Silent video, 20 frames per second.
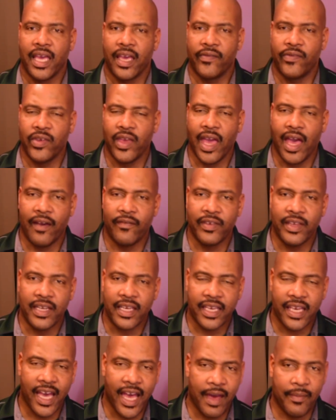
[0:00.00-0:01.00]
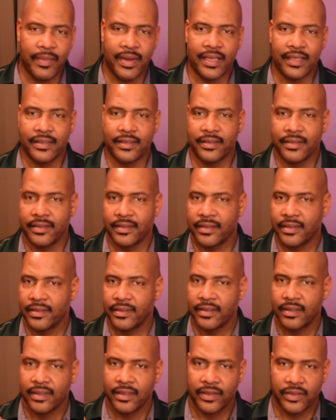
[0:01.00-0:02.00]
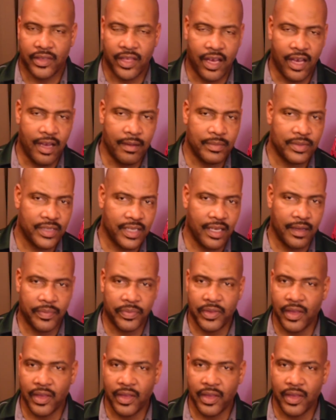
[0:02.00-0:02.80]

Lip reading: If you have any comments, thumbs up,